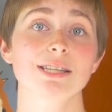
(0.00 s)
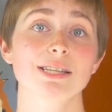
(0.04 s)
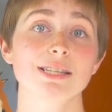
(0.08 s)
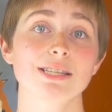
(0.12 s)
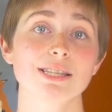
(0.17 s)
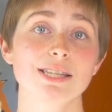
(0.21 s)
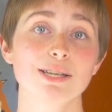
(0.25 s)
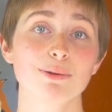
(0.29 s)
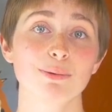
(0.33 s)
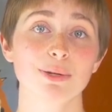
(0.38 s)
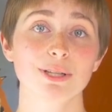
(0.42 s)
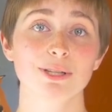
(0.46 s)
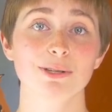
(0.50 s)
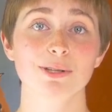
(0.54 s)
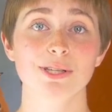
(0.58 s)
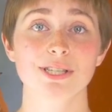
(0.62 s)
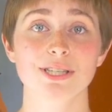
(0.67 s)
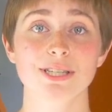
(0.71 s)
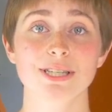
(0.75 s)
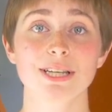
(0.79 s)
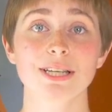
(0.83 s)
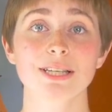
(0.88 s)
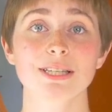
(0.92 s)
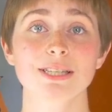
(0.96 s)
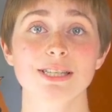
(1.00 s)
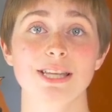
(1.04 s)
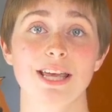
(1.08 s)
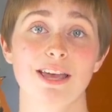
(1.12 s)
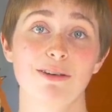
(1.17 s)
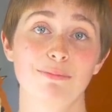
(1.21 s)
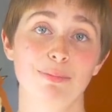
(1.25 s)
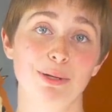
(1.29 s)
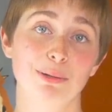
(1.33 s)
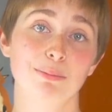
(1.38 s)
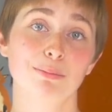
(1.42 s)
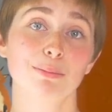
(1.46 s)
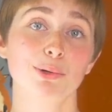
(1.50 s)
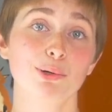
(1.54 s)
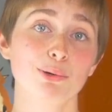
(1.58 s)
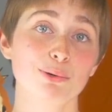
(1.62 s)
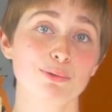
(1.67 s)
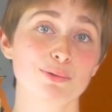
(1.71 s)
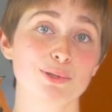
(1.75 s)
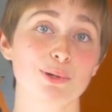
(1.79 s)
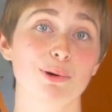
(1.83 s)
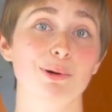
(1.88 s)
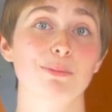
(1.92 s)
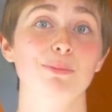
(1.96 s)
to see whether the sticks have been
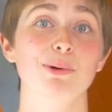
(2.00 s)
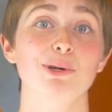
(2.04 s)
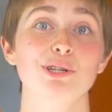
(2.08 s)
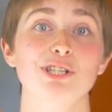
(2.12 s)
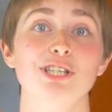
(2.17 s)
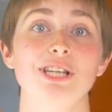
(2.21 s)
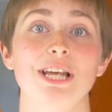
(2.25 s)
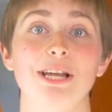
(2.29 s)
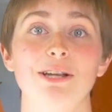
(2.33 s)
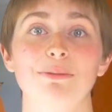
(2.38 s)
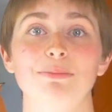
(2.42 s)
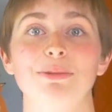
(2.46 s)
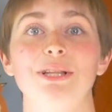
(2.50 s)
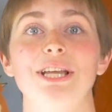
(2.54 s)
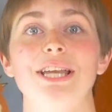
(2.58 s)
moved or pushed out of